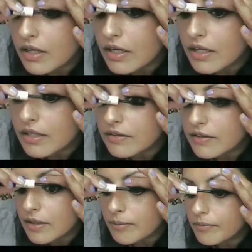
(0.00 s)

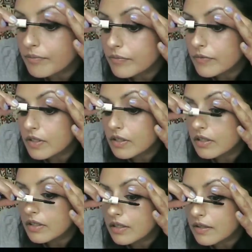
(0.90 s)
And
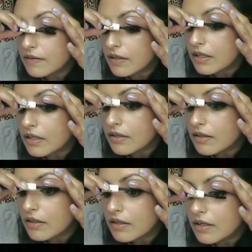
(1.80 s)
that's it.
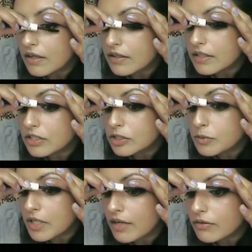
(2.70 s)
And then just
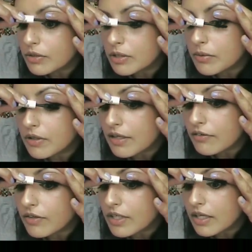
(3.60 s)
be careful where you put
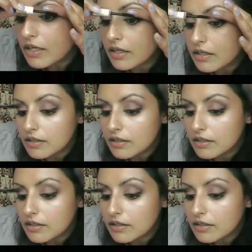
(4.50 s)
that finger.